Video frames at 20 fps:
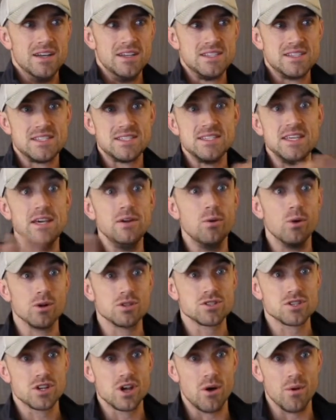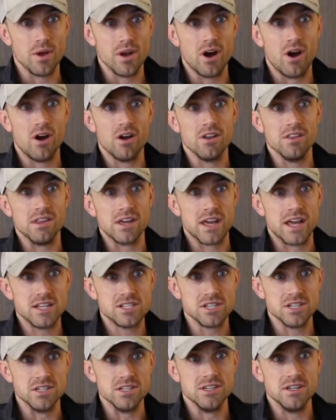see what's going on in the
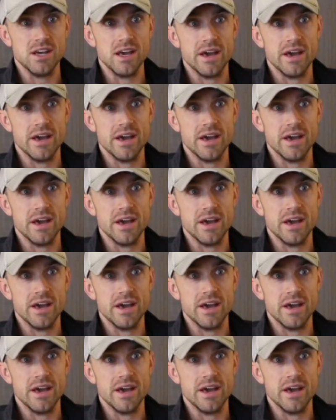kitchen